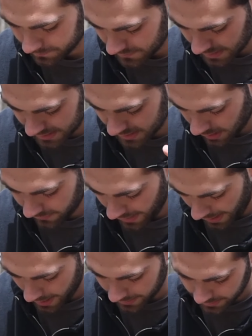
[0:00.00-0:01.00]
This stuff I
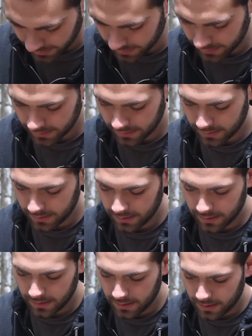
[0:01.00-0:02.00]
added.
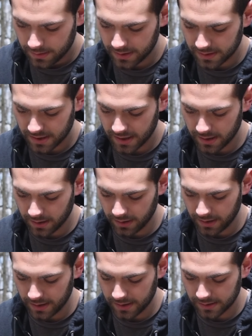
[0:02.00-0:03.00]
This here
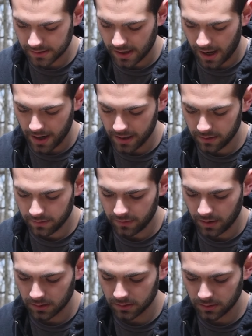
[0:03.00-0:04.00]
is kind
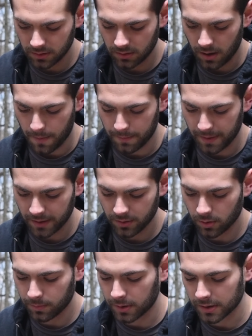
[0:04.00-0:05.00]
of a little
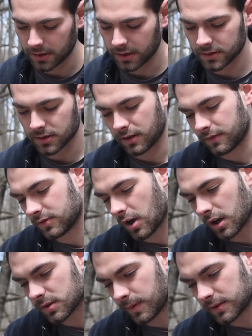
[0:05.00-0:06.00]
manual booklet.
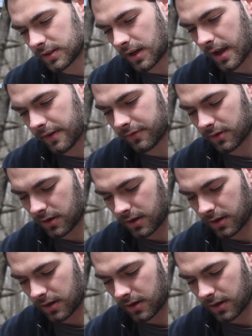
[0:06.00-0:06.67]
Talks about the knife.